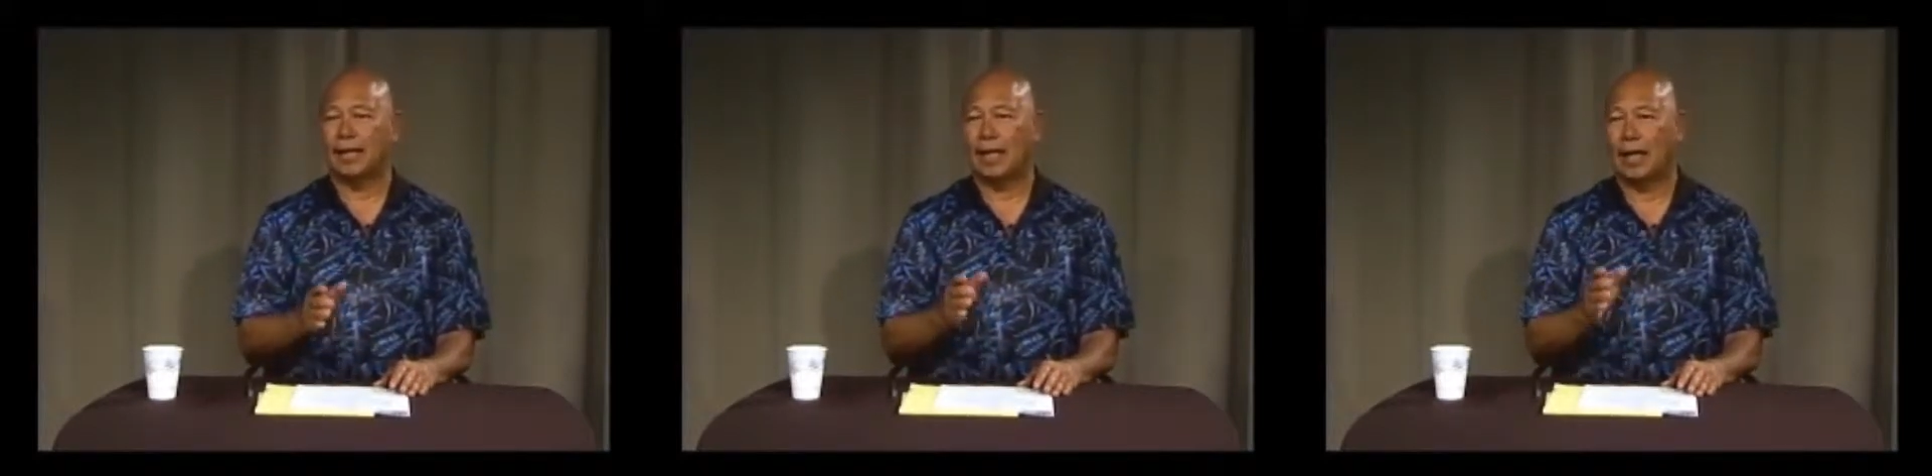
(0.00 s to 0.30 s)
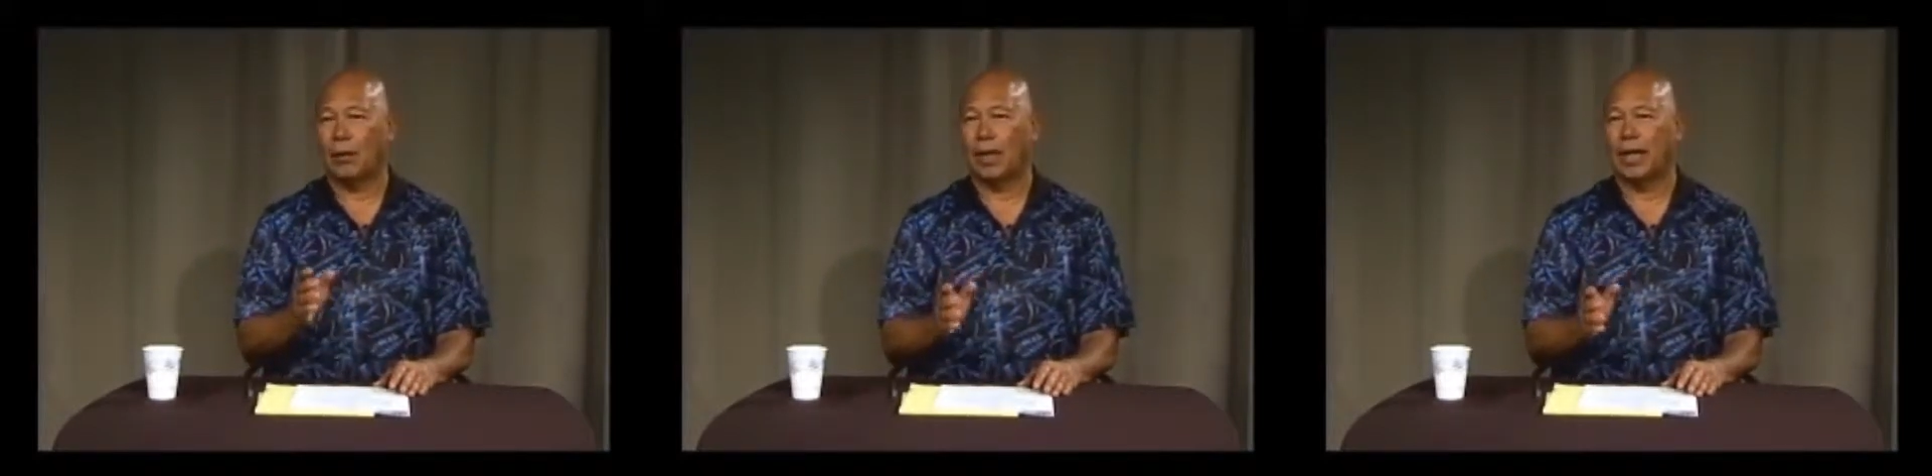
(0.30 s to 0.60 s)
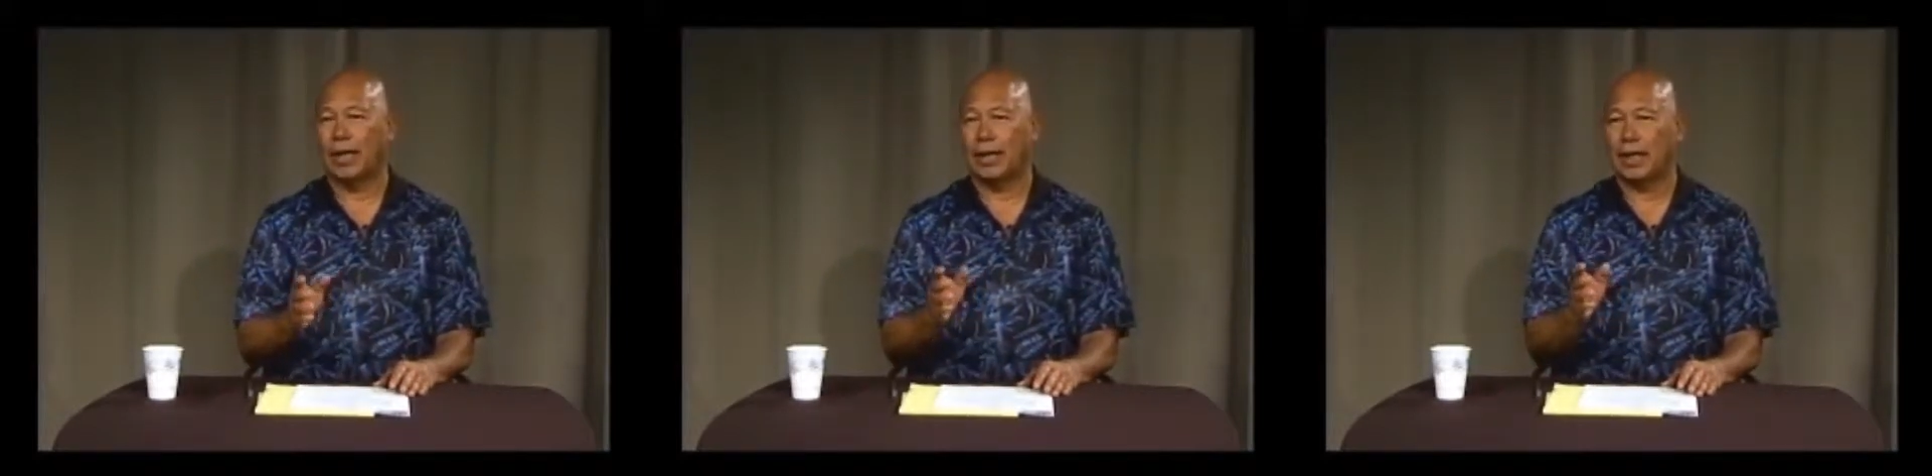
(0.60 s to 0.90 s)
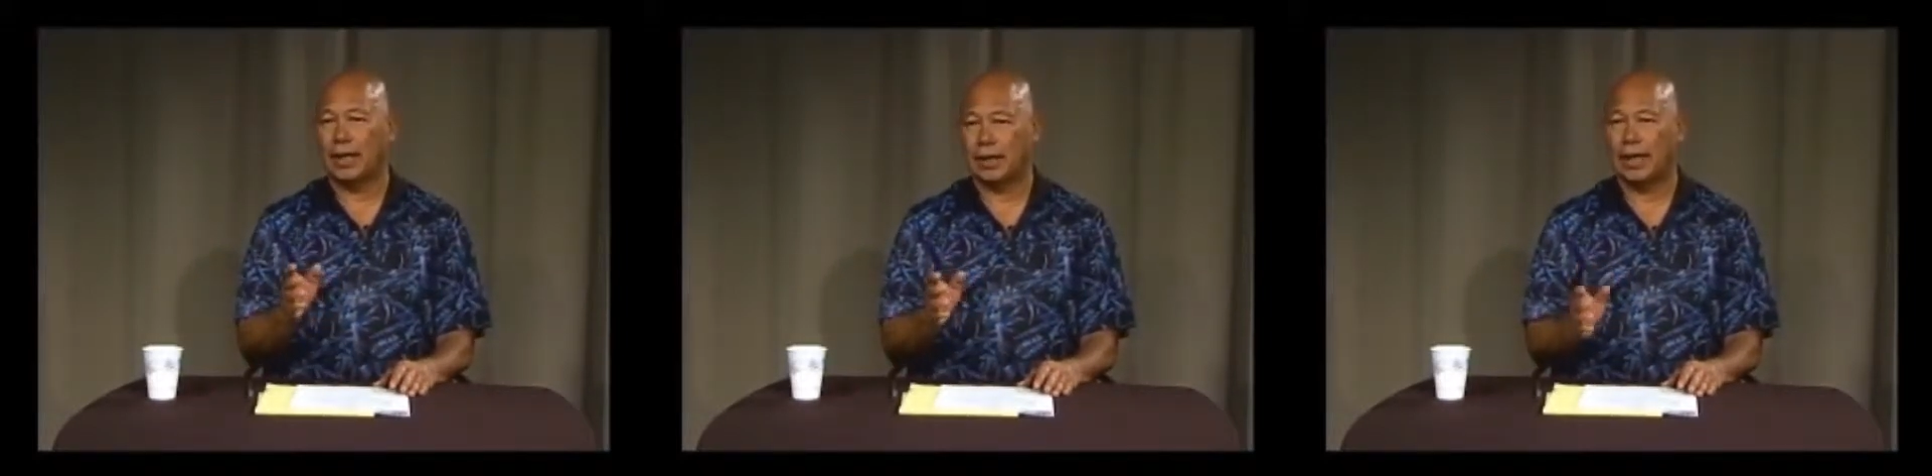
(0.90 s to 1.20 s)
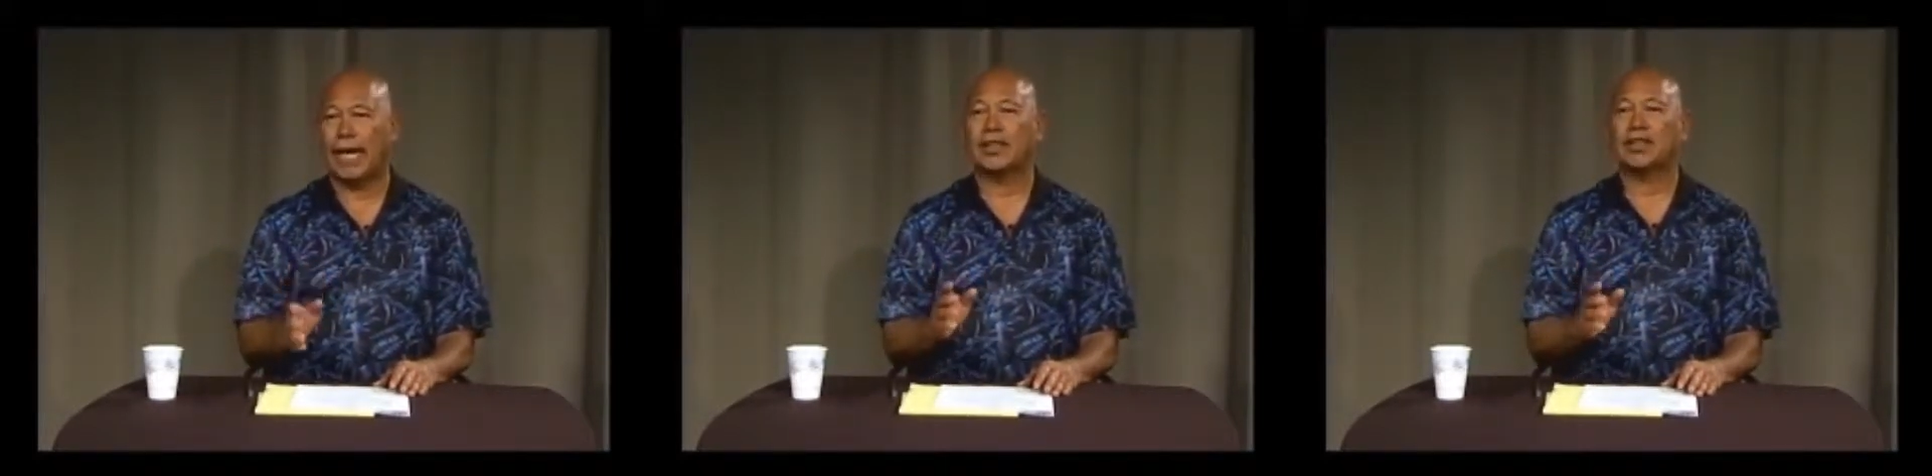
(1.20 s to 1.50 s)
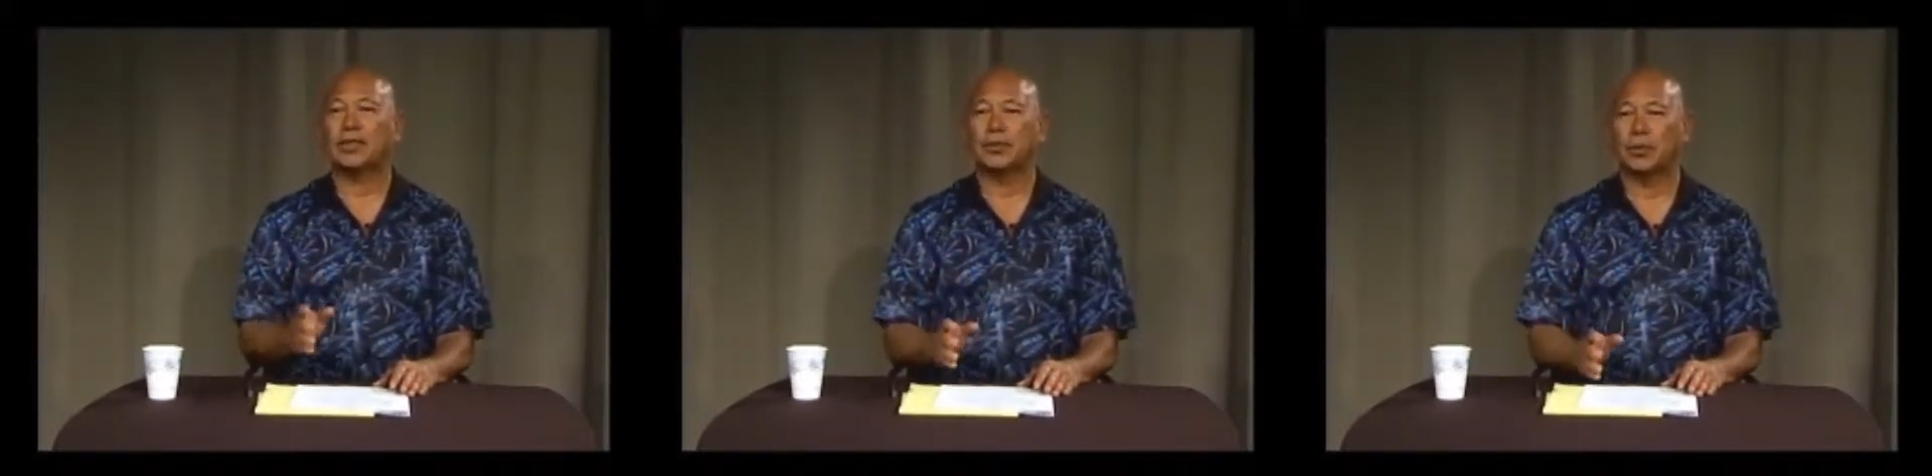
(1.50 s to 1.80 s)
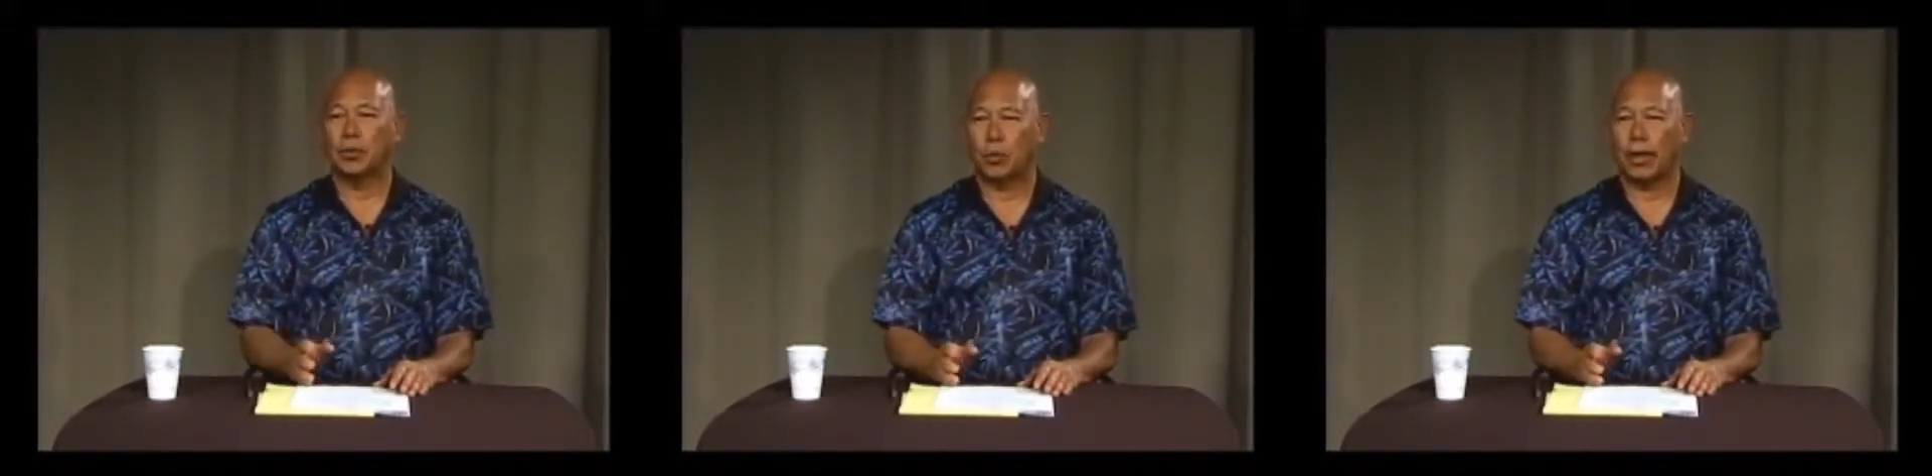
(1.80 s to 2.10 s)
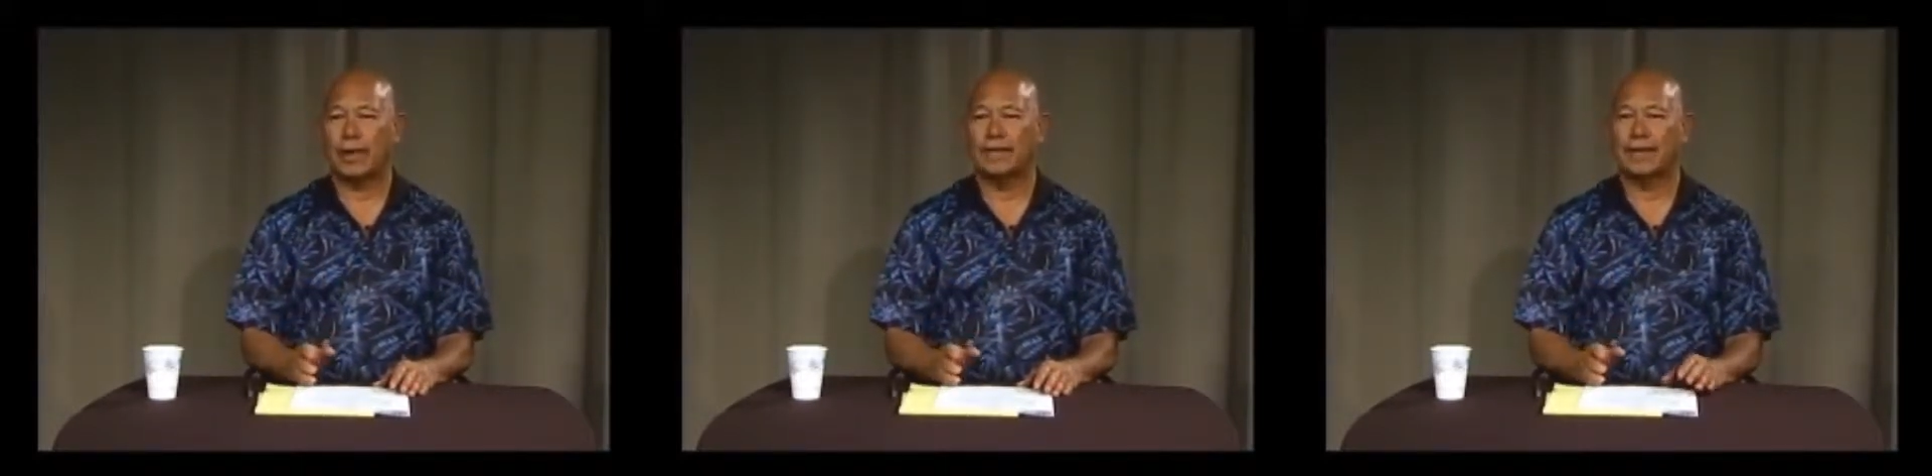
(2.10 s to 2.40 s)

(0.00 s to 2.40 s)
Hawaiian national rights,